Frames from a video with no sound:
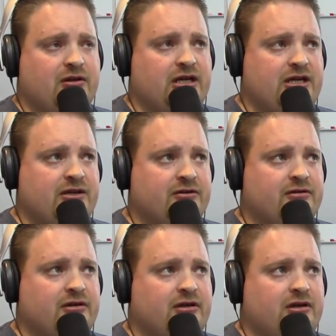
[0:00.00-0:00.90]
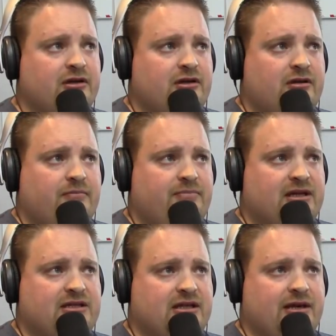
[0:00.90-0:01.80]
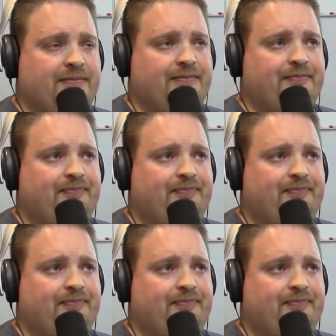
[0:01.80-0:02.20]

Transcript: here, but I